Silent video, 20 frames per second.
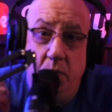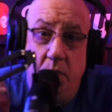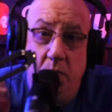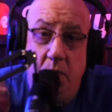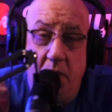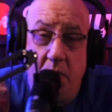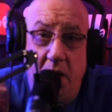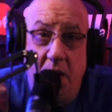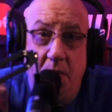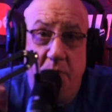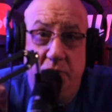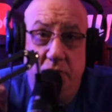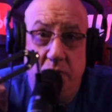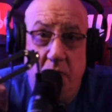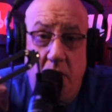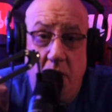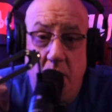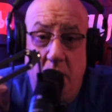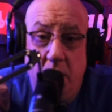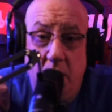When I was
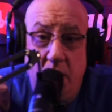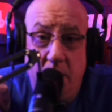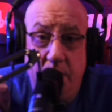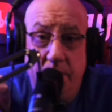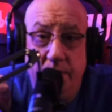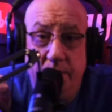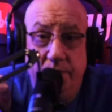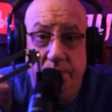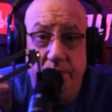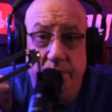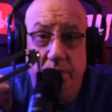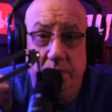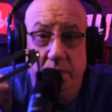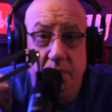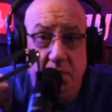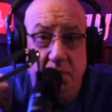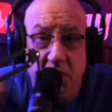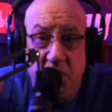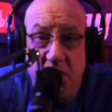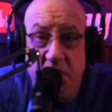growing up,
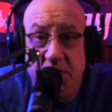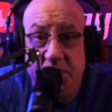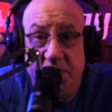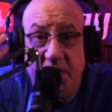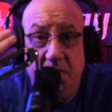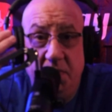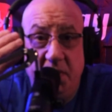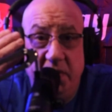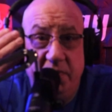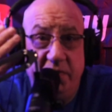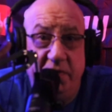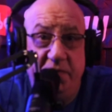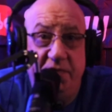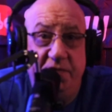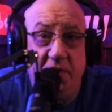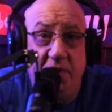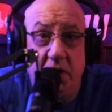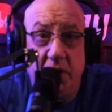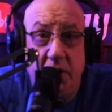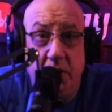you could say whatever the
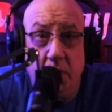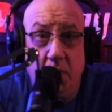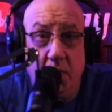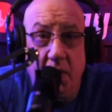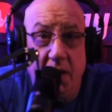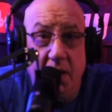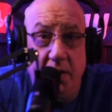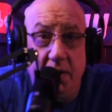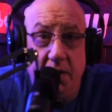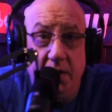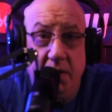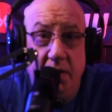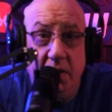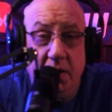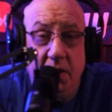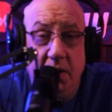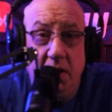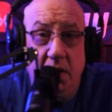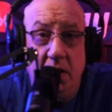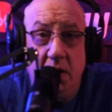fuck you wanted.
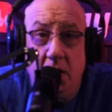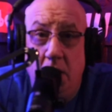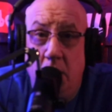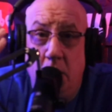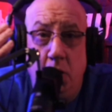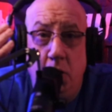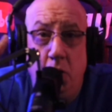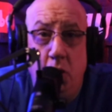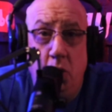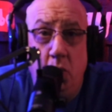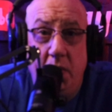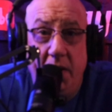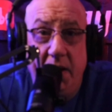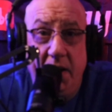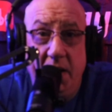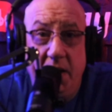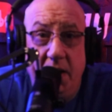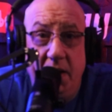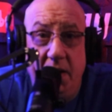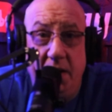No one
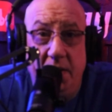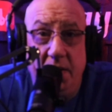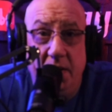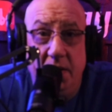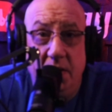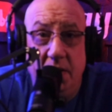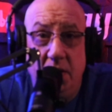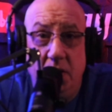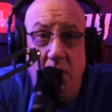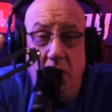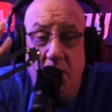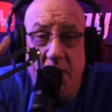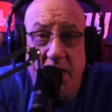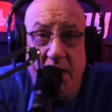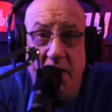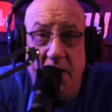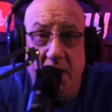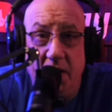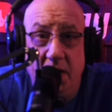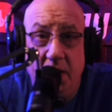cared. No one
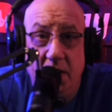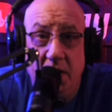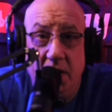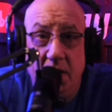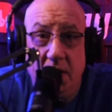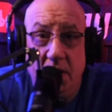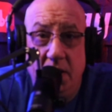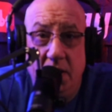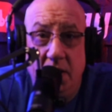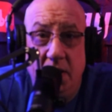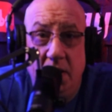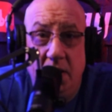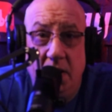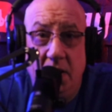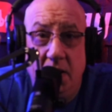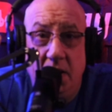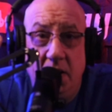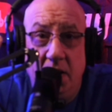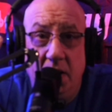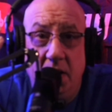cared.
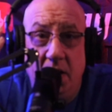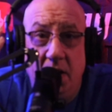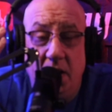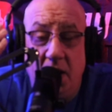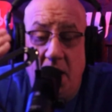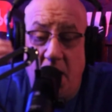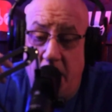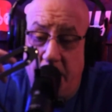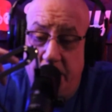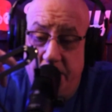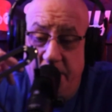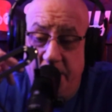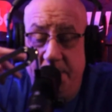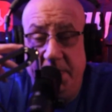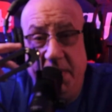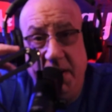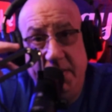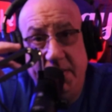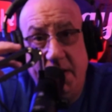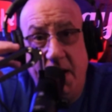I could have
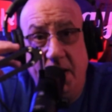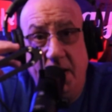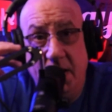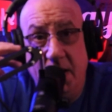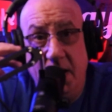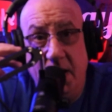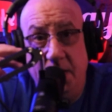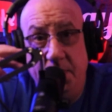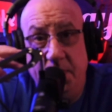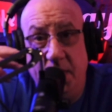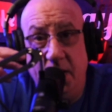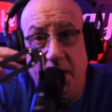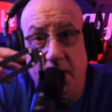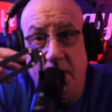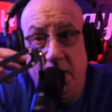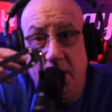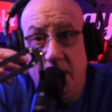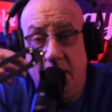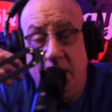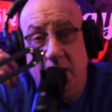made that comment
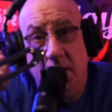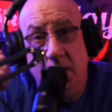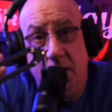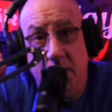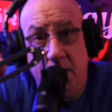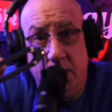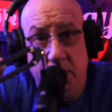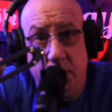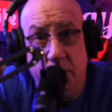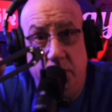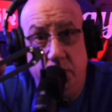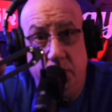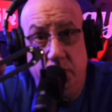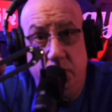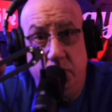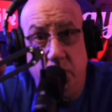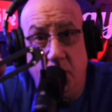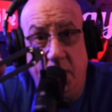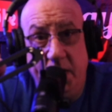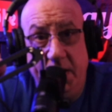
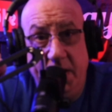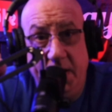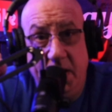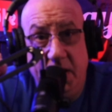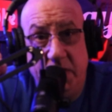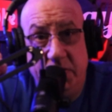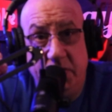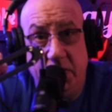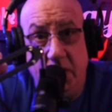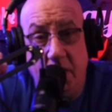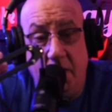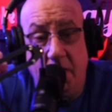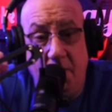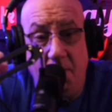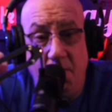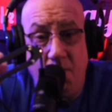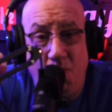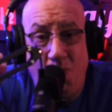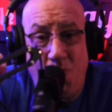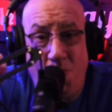20 years ago.
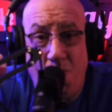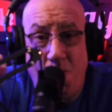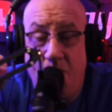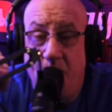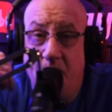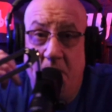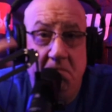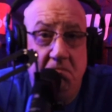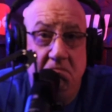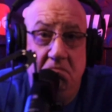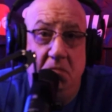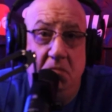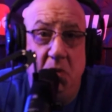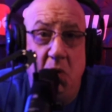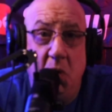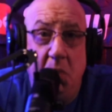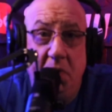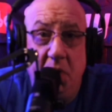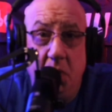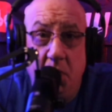
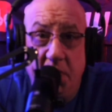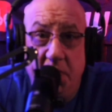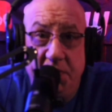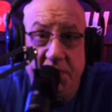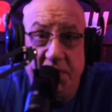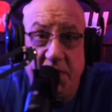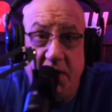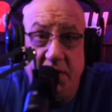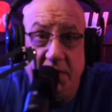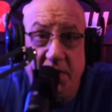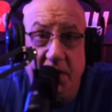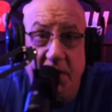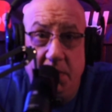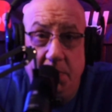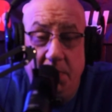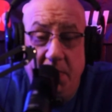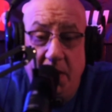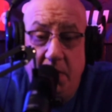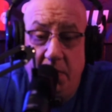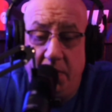Nobody would have said a thing
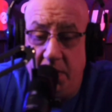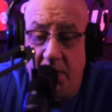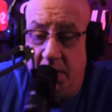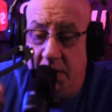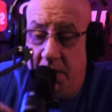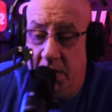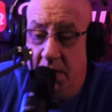about it.